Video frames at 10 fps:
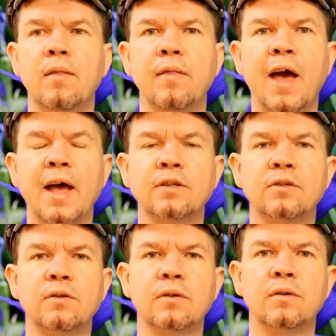
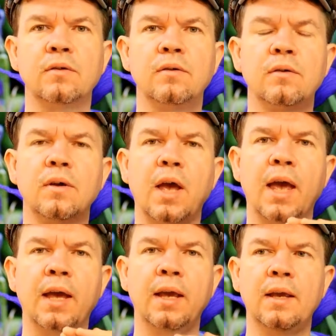that's
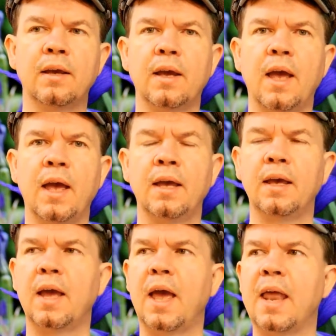an
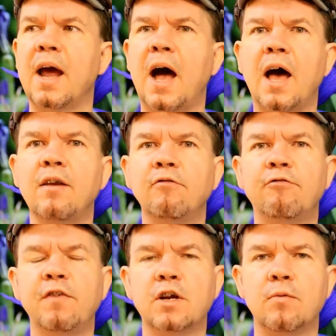
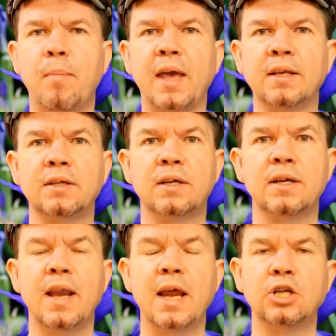unfear-based
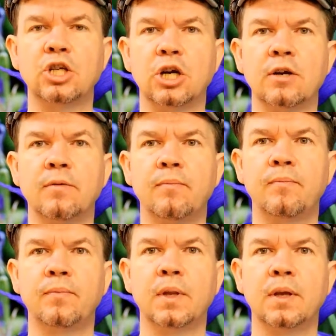nature
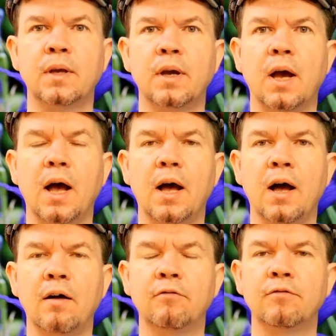
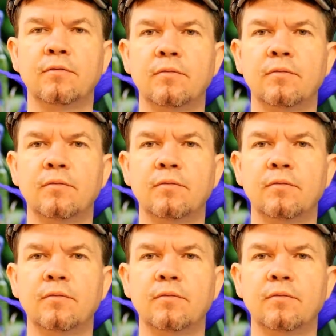of,